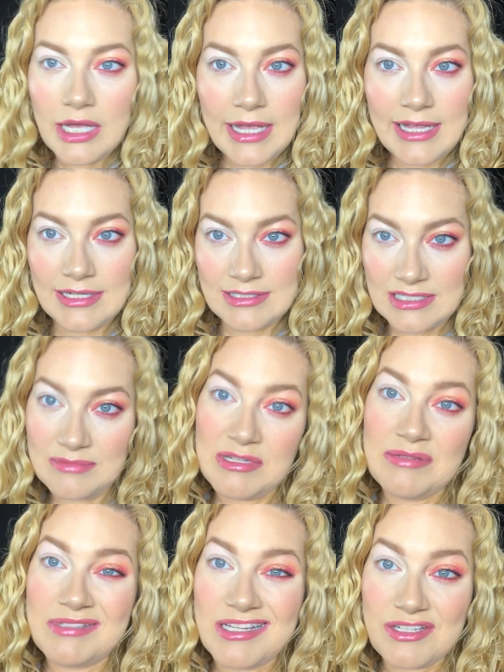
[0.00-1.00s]
And
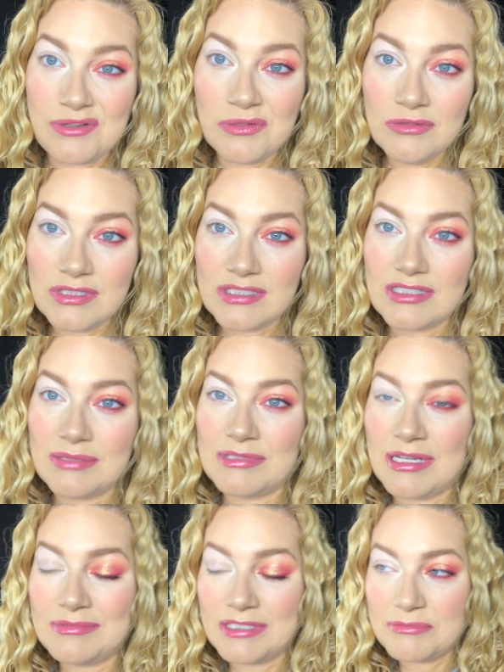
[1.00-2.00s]
sometimes I don't.
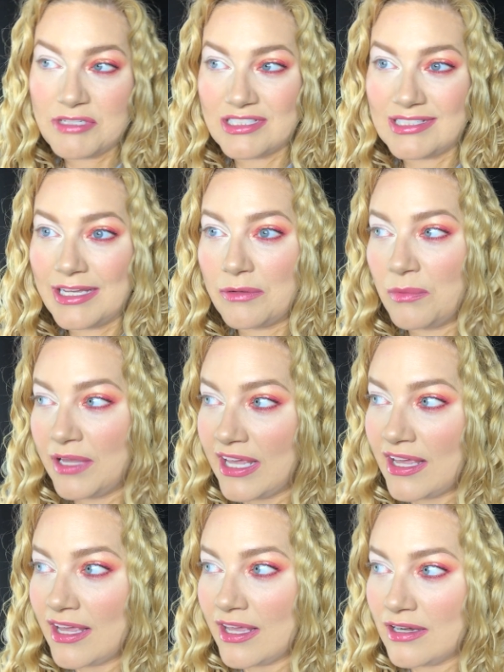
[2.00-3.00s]
Sometimes I'm just like
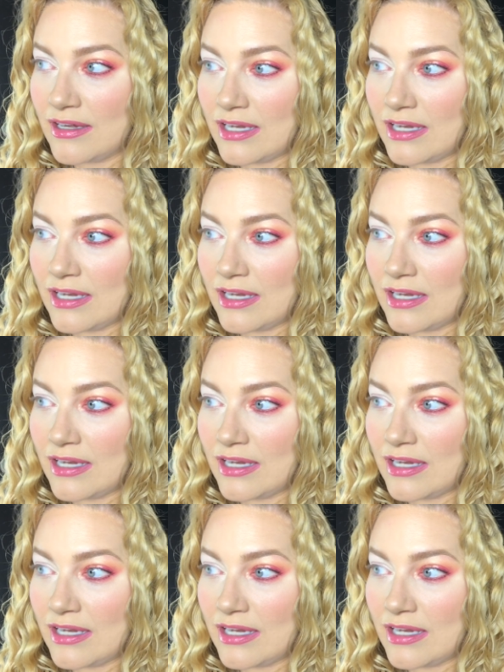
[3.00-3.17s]
winging it